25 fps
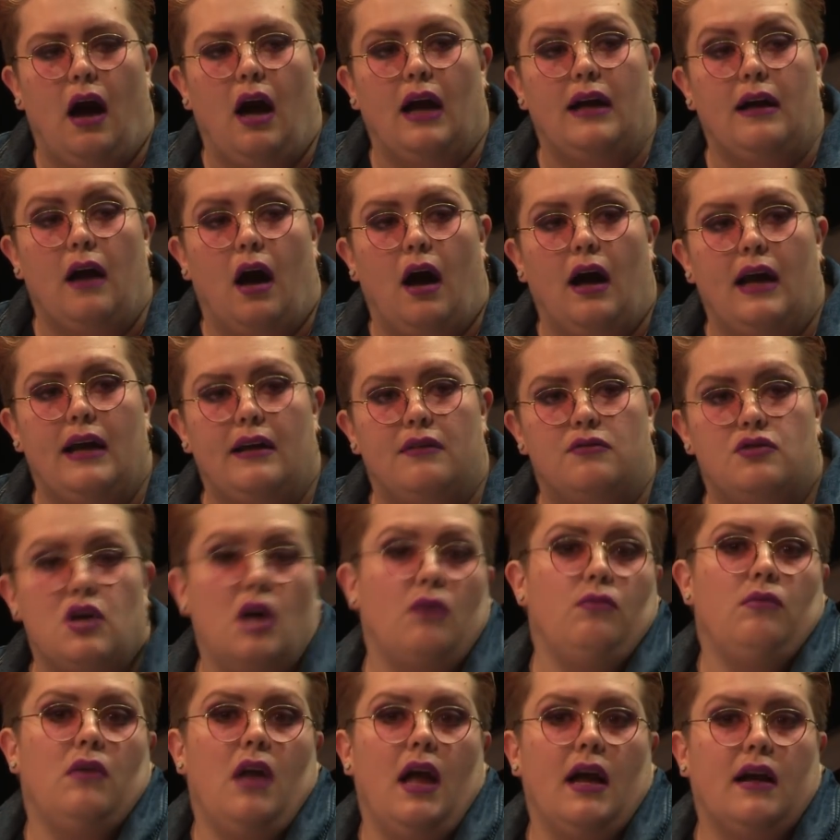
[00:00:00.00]
I, I, I
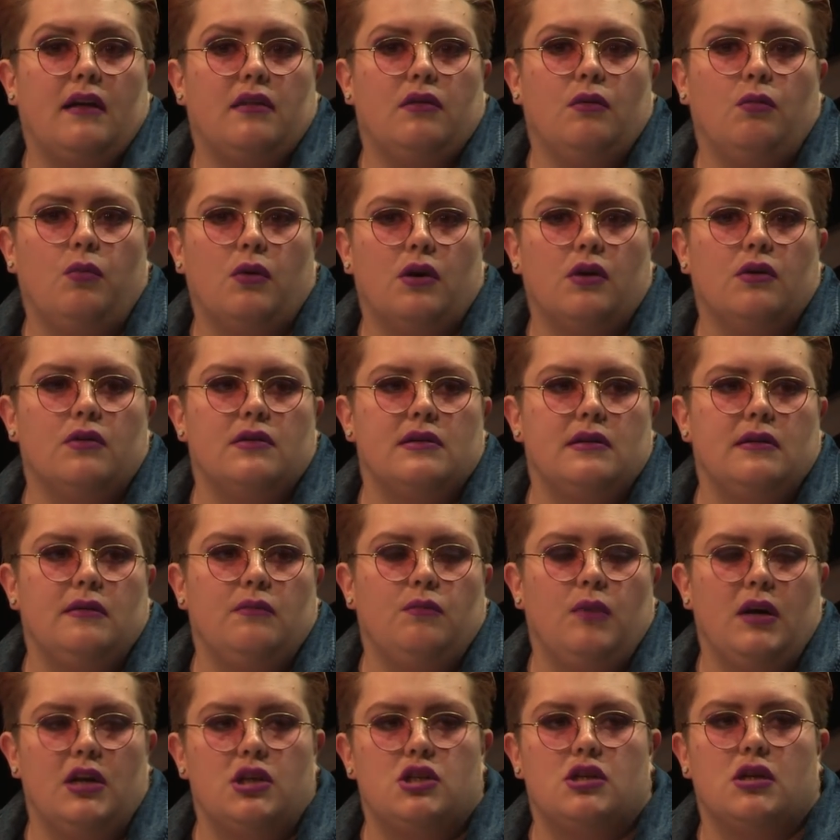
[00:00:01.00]
don't like the world
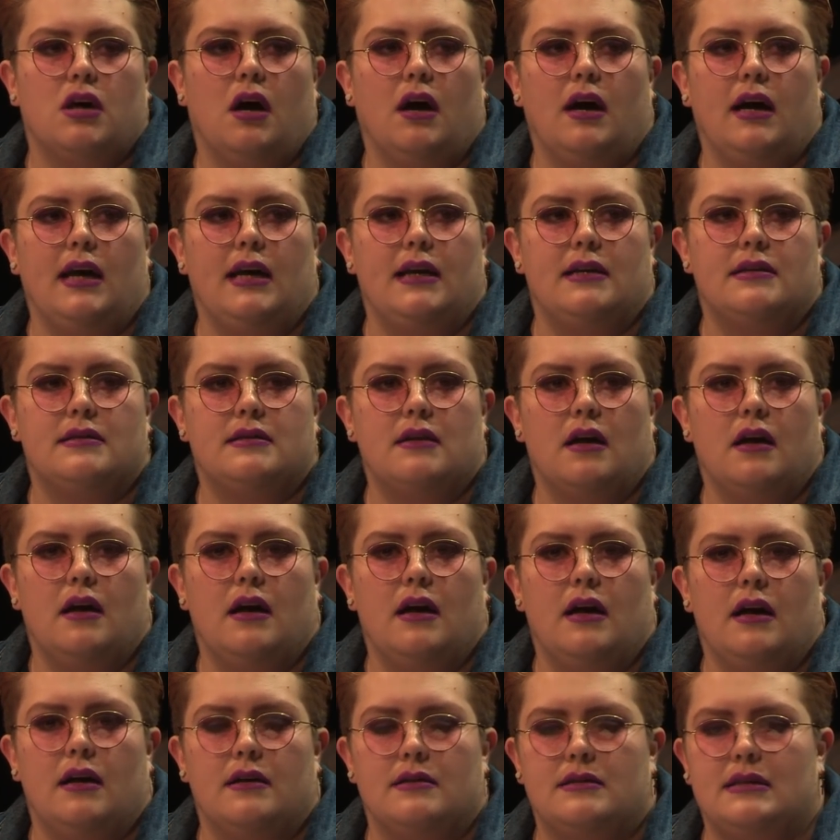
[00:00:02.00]
in which I uh,